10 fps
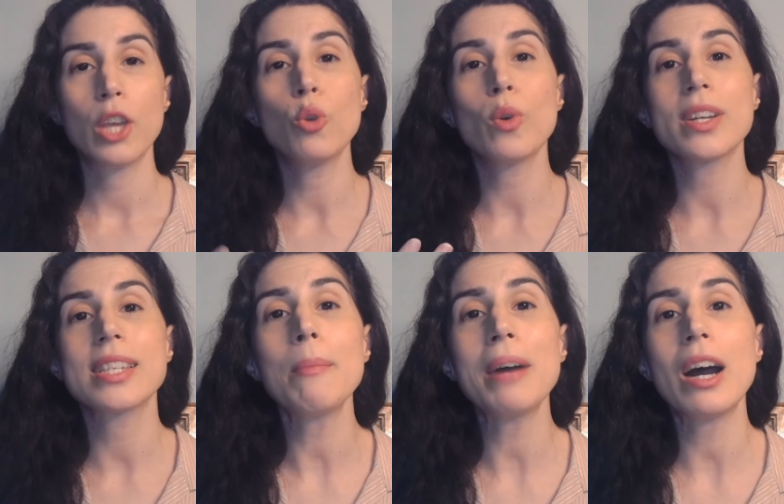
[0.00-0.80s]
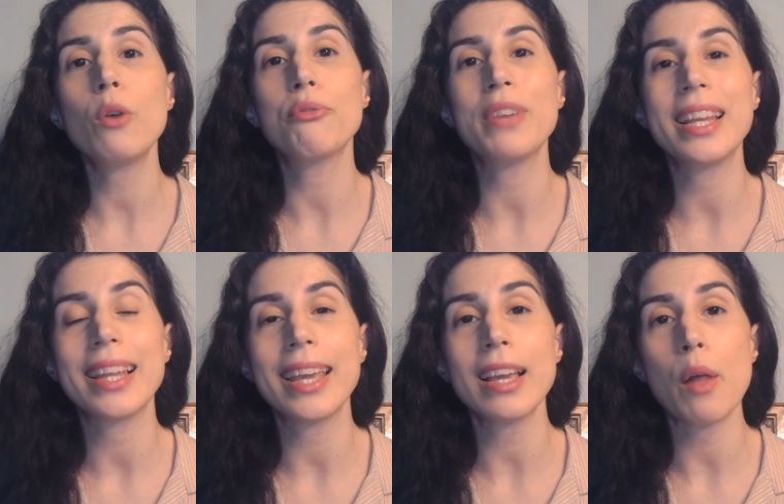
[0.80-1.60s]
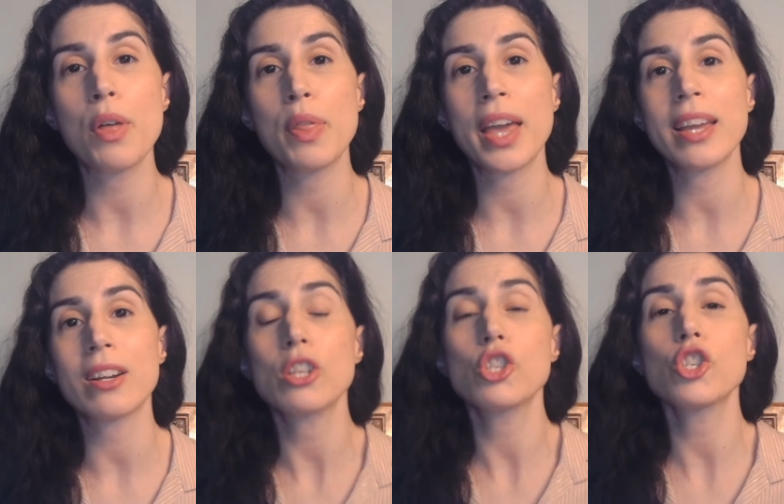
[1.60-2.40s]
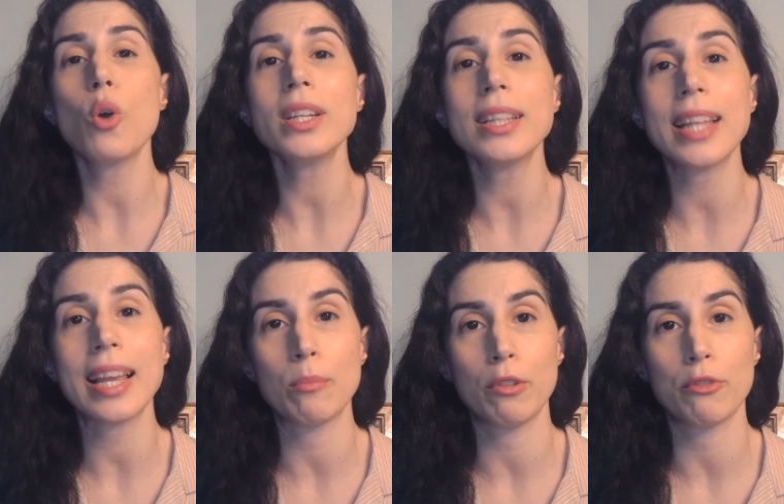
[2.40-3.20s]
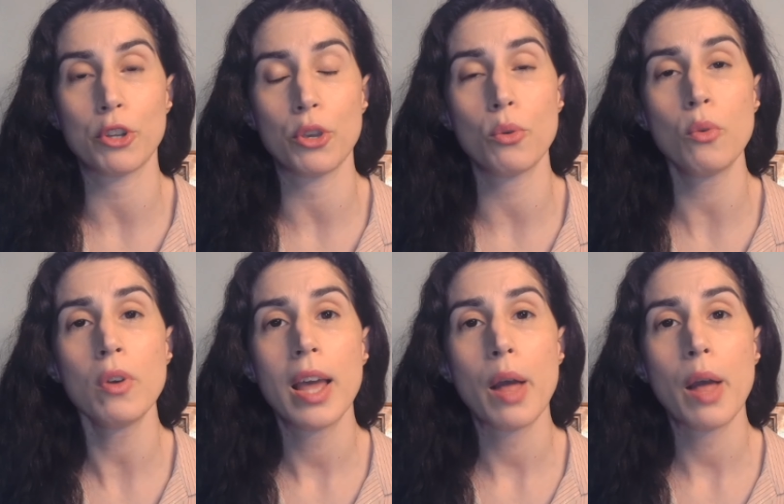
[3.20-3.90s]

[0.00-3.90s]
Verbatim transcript: You are somehow feeling that they are so unattainable for you,